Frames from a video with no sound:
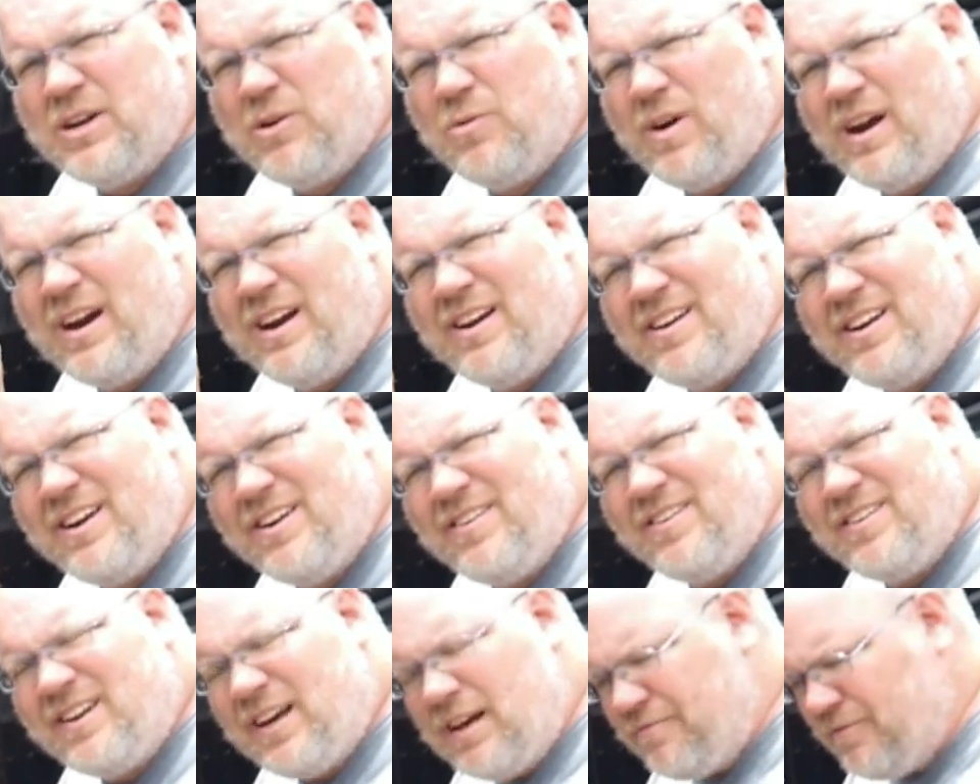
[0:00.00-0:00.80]
wire here,
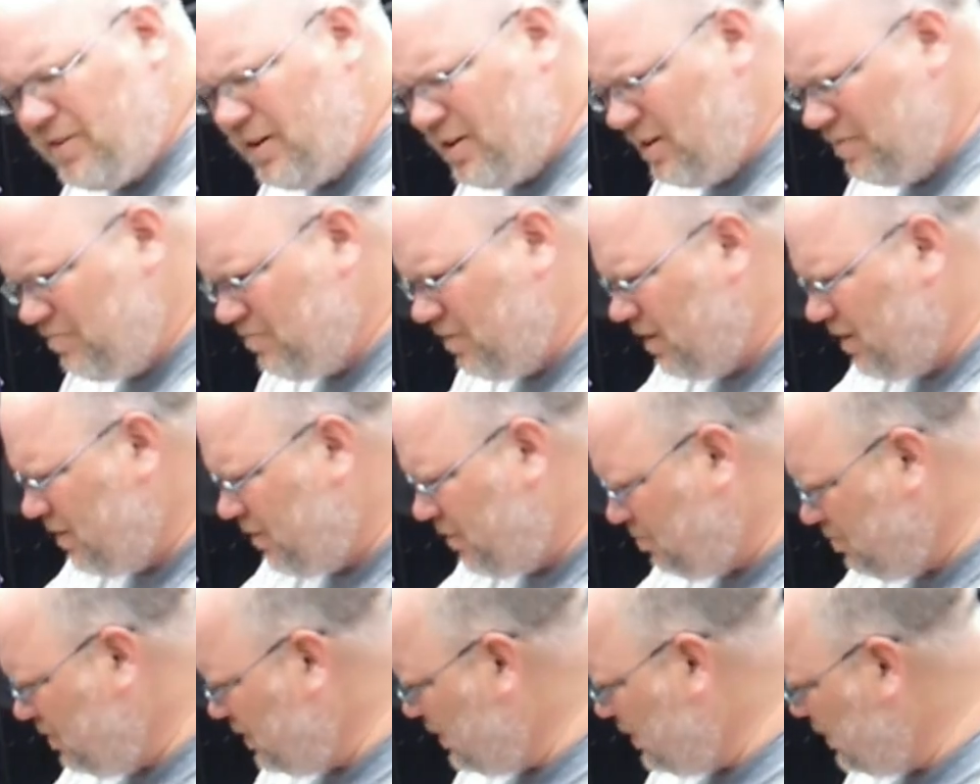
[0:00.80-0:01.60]
not very much,
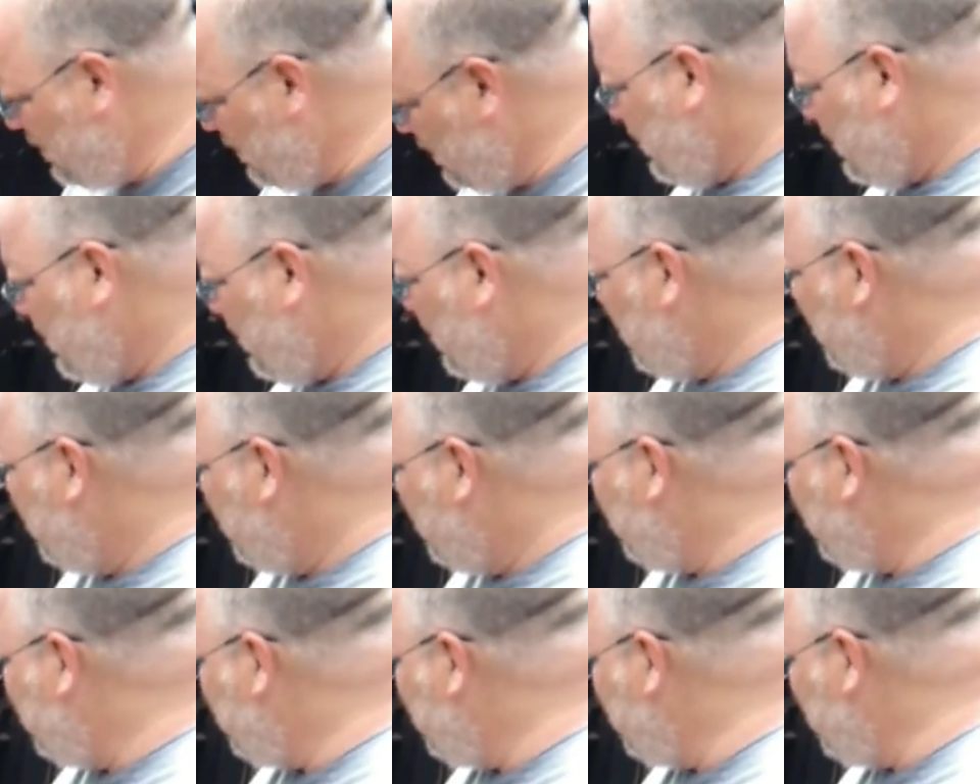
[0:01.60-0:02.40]
but
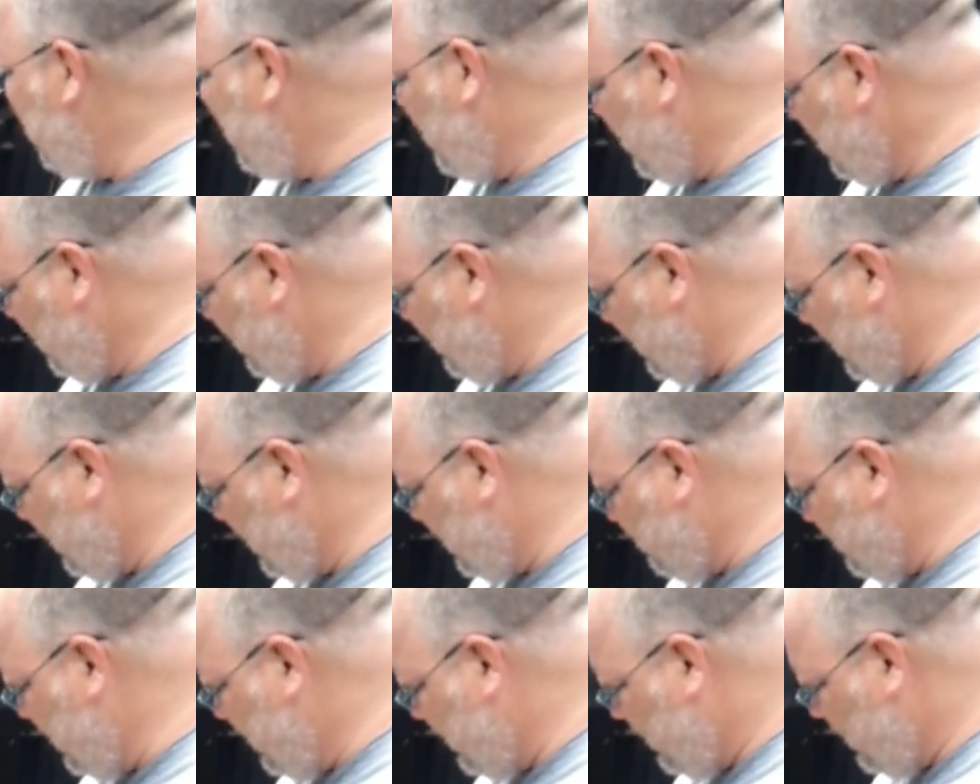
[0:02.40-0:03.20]
certainly looks like it'd
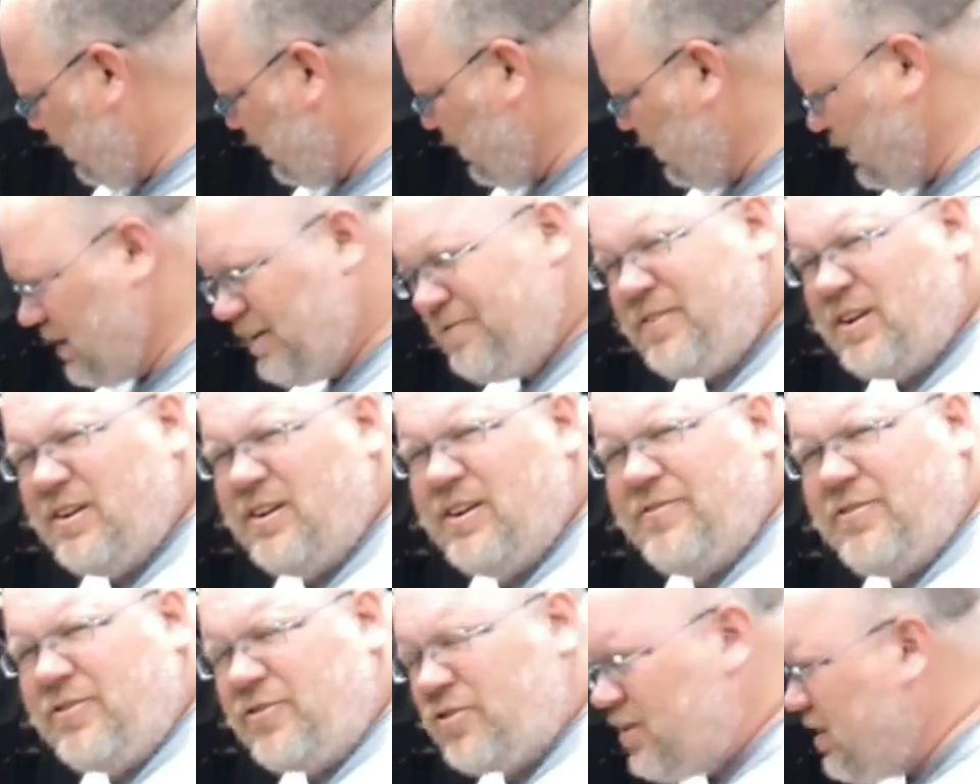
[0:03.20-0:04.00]
be long enough to do the
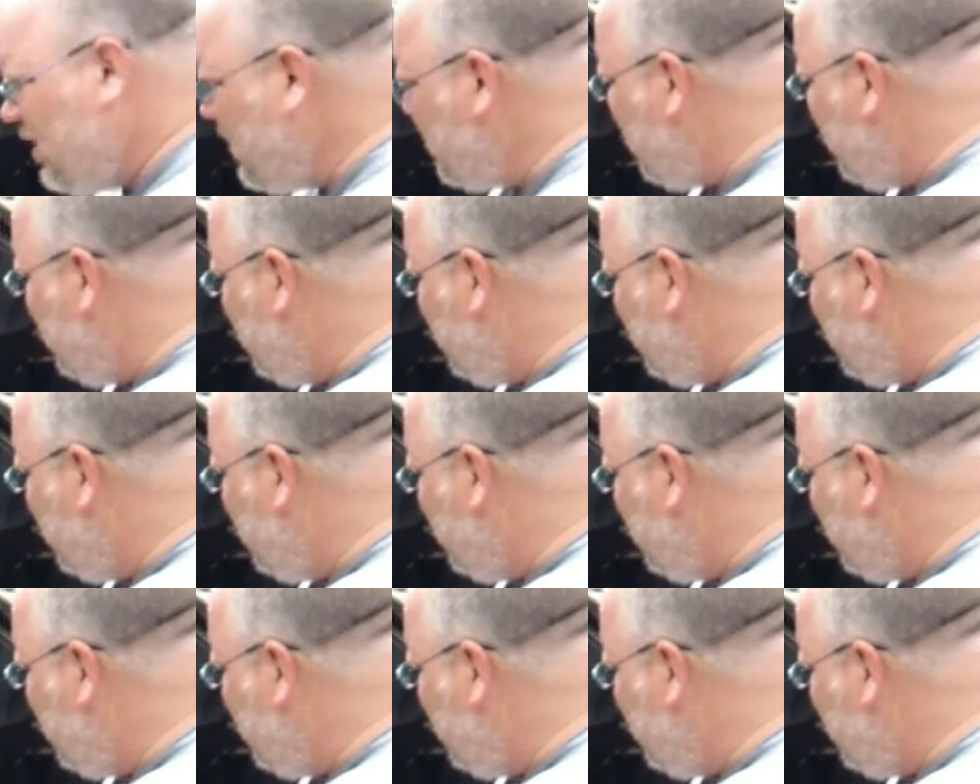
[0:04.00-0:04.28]
trick.